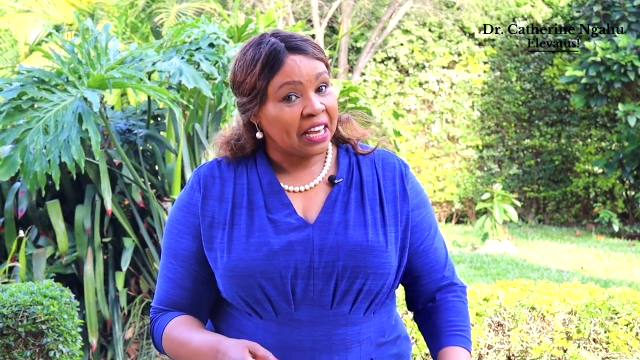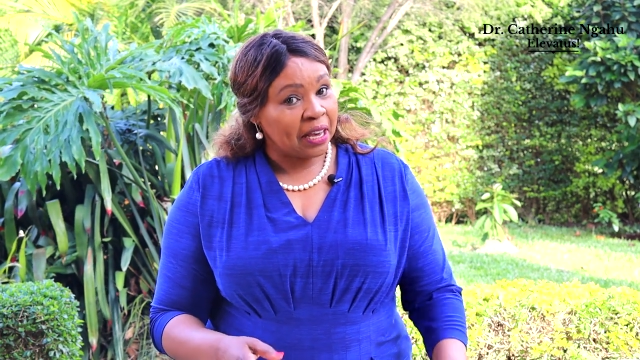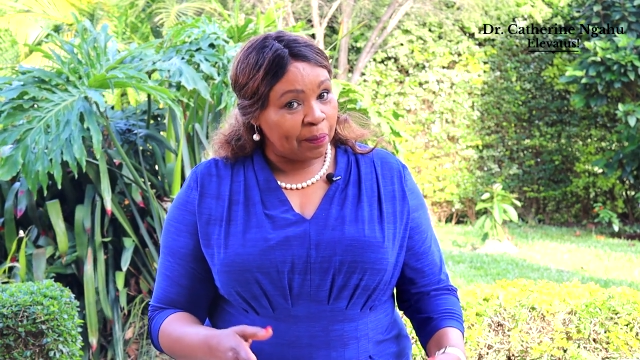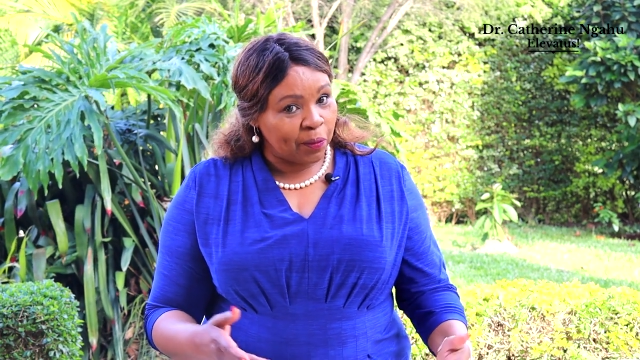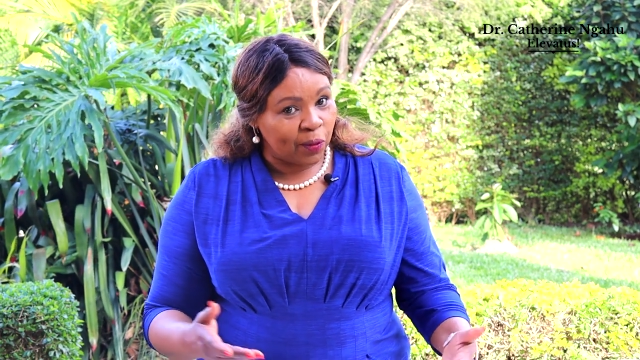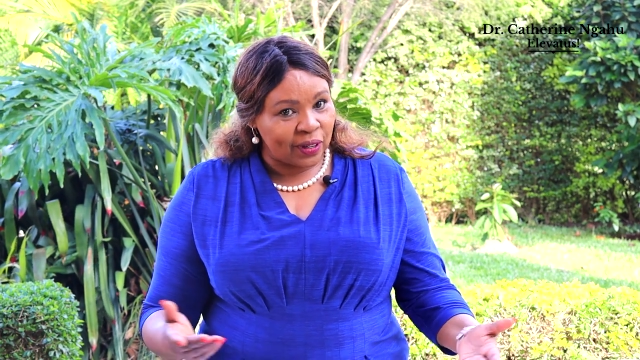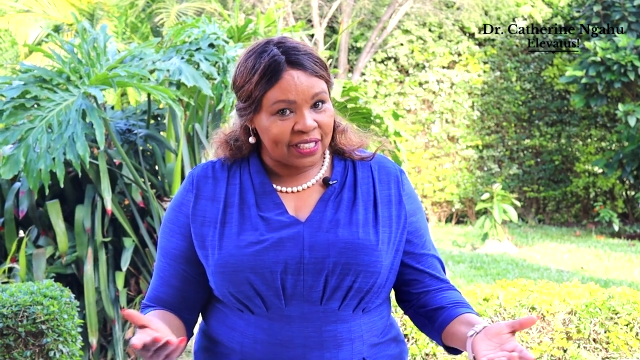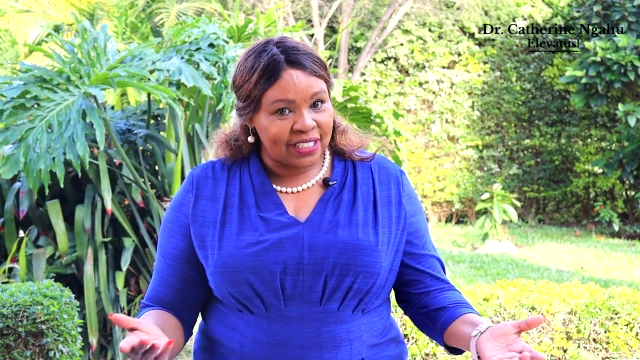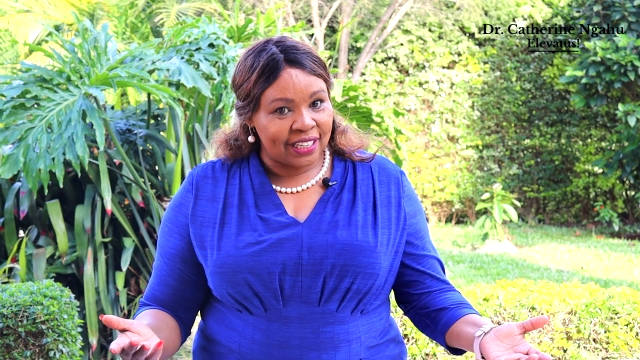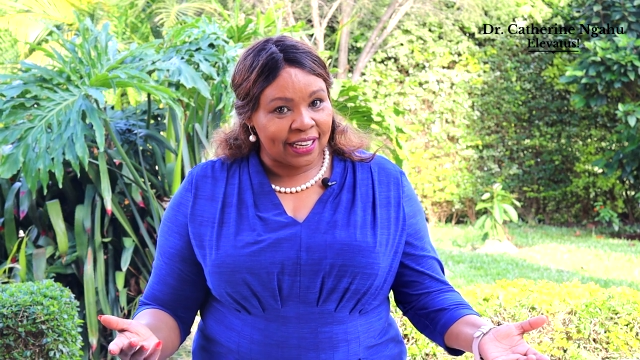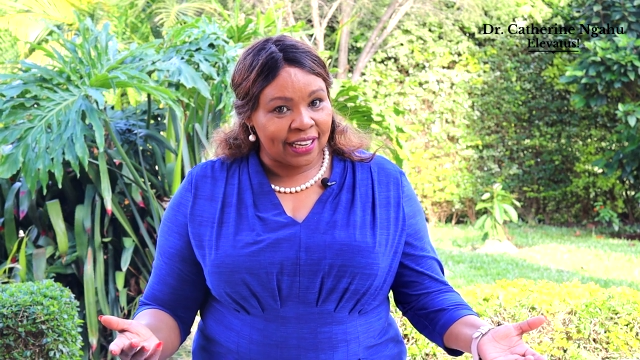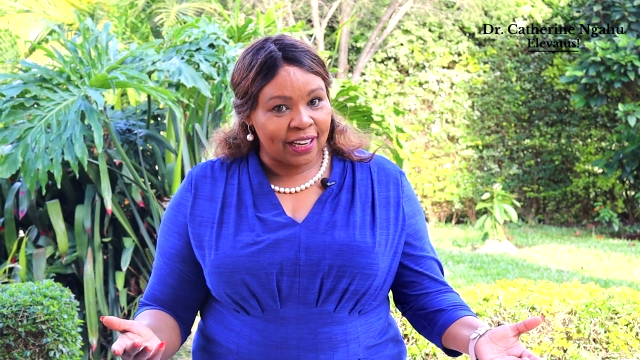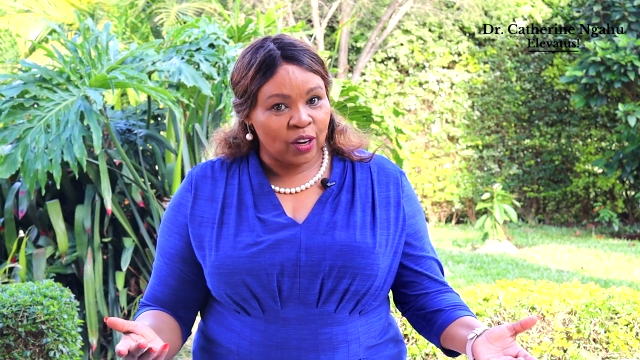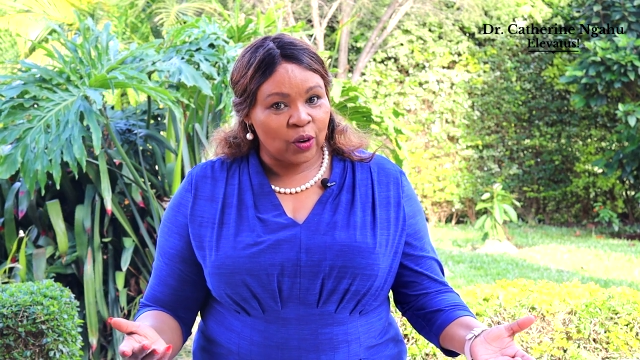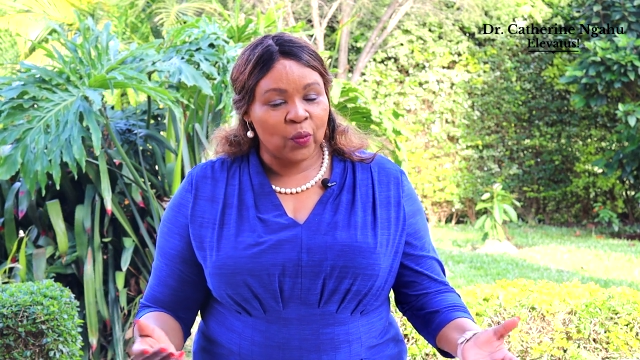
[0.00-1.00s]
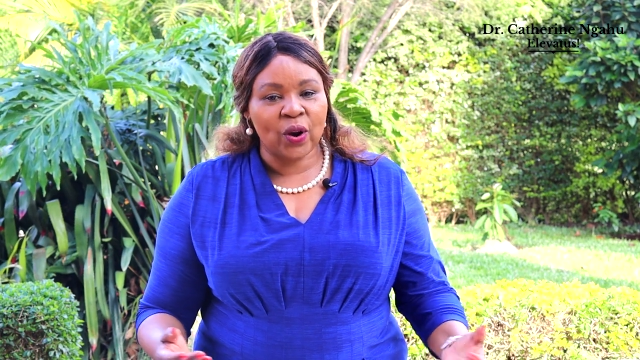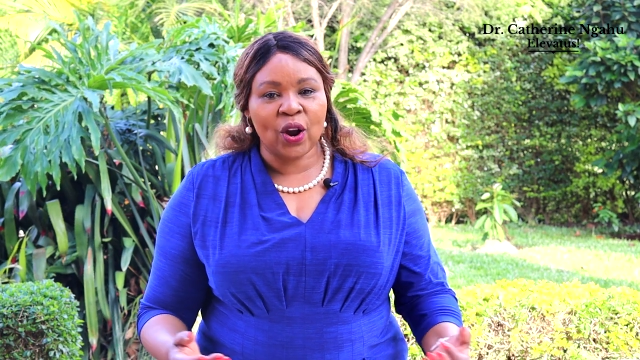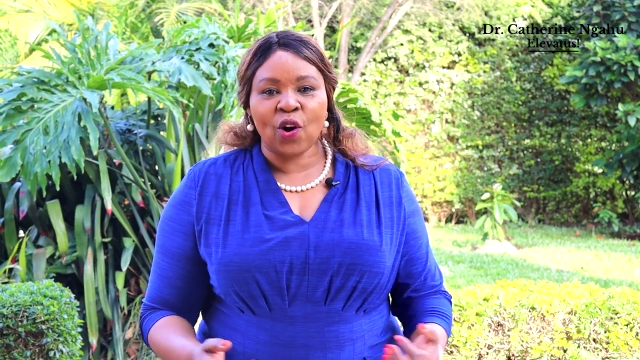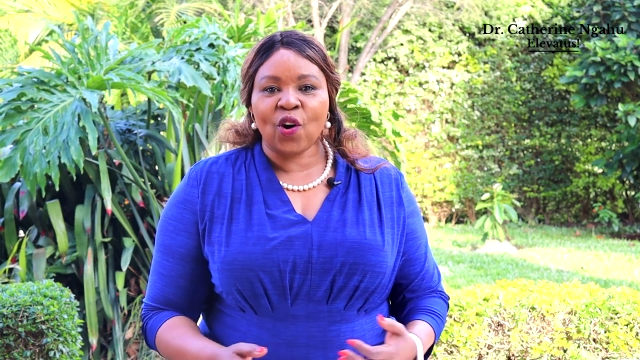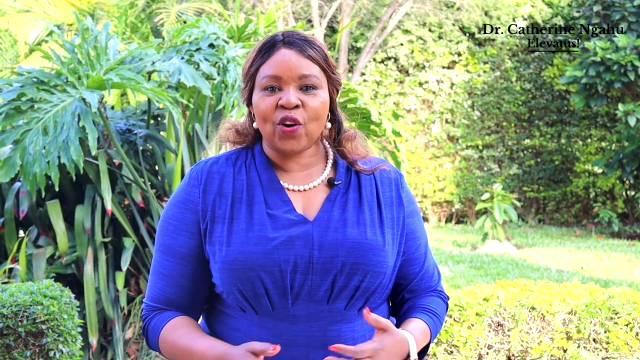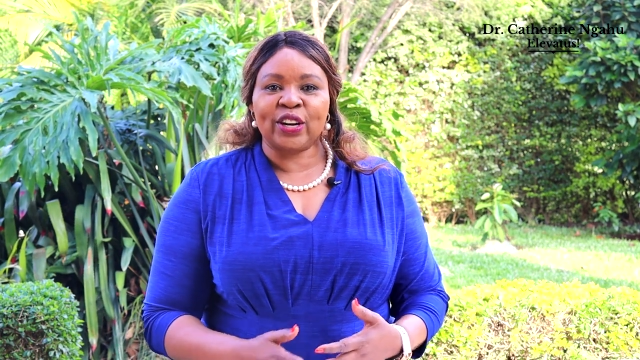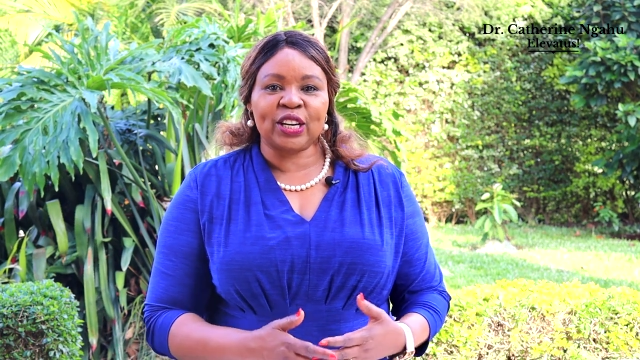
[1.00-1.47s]
Keep watching. We
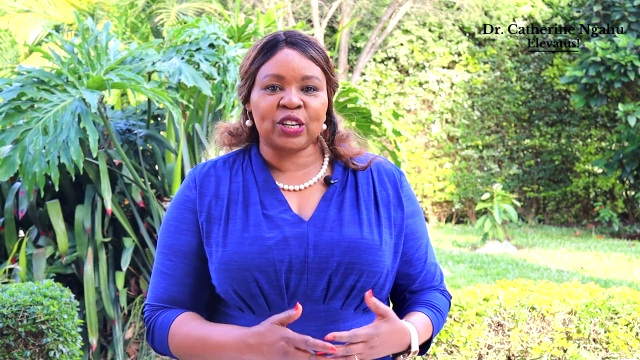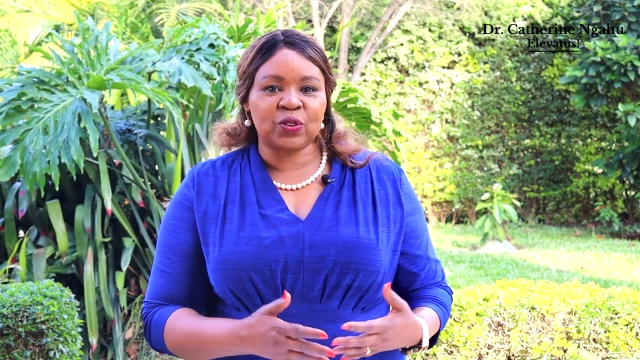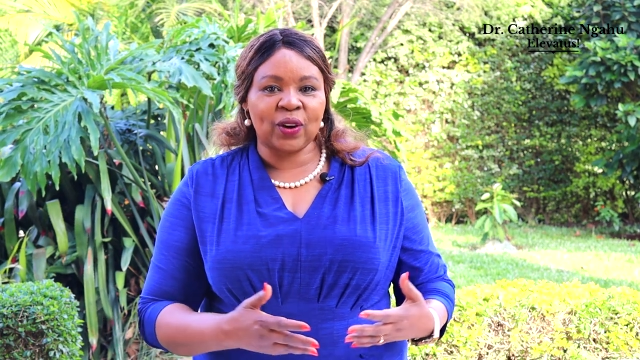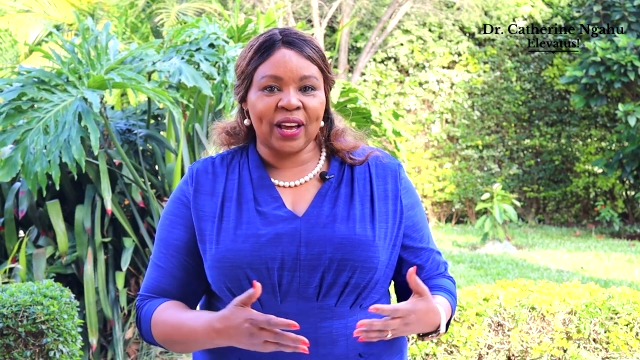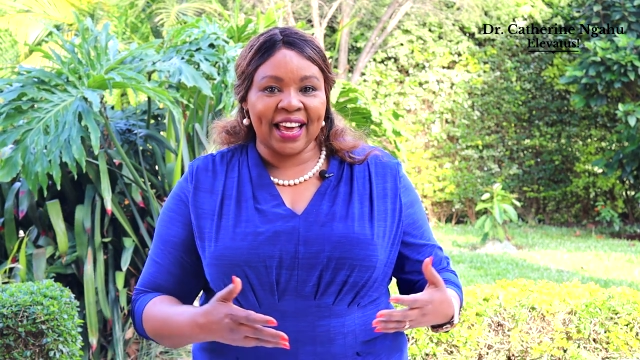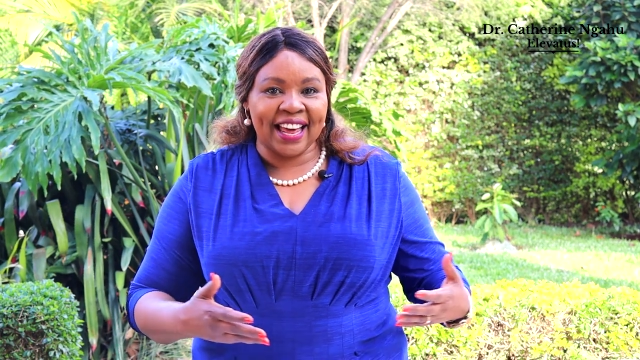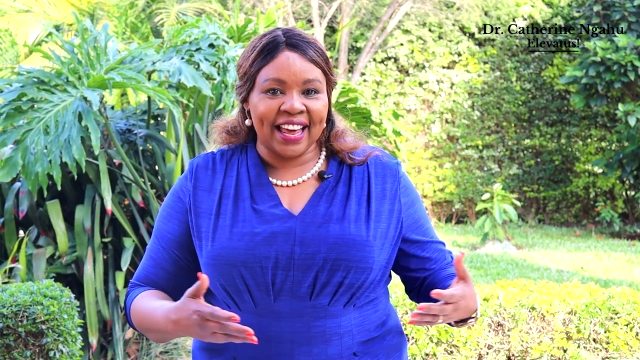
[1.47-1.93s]
all need to